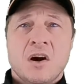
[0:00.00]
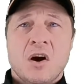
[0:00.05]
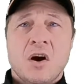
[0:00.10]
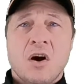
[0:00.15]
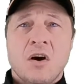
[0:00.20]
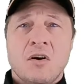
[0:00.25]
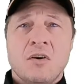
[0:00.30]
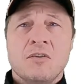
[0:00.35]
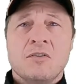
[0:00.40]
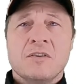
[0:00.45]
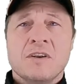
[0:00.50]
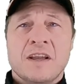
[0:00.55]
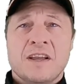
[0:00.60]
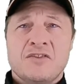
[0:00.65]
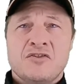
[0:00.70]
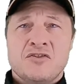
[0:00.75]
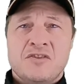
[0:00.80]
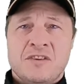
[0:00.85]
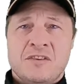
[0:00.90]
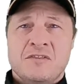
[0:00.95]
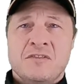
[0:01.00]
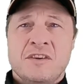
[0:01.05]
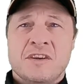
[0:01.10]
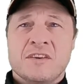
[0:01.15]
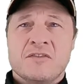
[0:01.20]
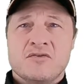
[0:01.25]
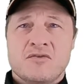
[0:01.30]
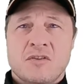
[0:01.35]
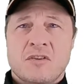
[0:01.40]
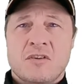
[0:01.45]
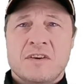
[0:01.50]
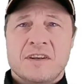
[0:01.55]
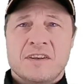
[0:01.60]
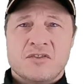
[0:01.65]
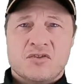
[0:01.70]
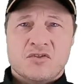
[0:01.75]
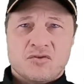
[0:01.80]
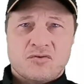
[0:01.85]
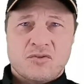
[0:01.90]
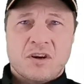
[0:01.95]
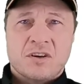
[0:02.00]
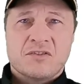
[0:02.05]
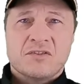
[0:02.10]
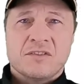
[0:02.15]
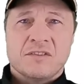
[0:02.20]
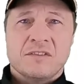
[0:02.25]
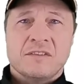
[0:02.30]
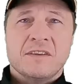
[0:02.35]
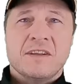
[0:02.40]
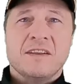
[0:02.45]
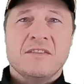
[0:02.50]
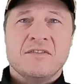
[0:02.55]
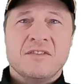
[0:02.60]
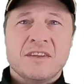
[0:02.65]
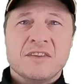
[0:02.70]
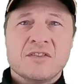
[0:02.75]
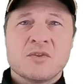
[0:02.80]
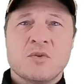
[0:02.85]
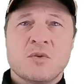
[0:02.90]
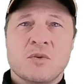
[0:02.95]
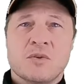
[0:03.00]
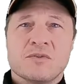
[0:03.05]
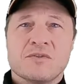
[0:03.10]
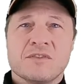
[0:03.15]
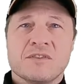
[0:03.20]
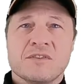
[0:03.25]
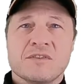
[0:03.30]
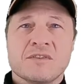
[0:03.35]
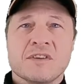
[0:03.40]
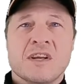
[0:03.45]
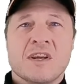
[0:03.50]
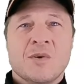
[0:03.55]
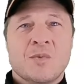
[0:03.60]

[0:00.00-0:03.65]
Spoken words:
All engineering drawing instruction in these courses